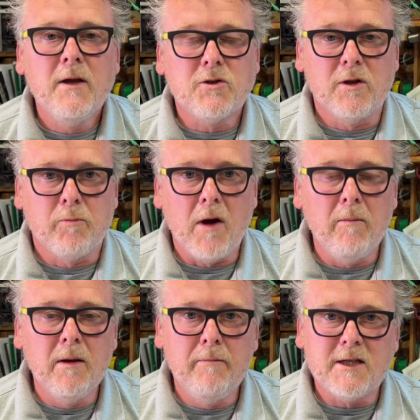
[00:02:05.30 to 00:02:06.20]
So the
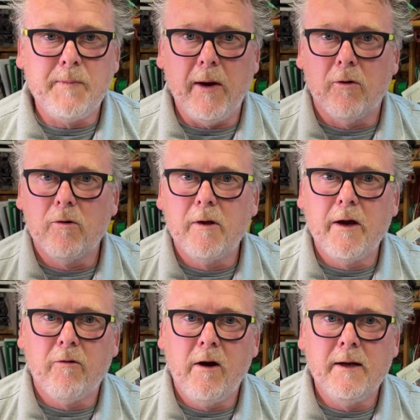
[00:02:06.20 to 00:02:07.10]
problem must be
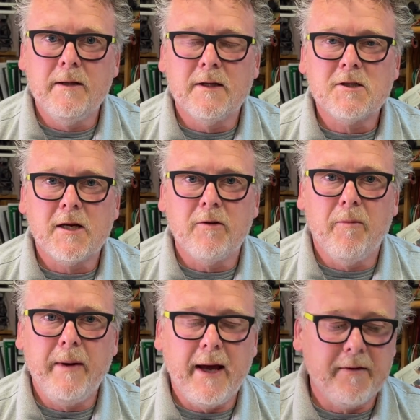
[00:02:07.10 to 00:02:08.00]
earlier on in the
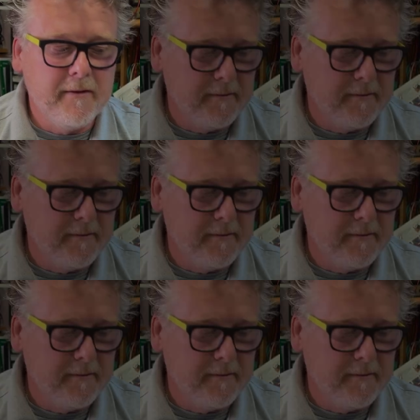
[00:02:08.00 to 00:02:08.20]
signal path.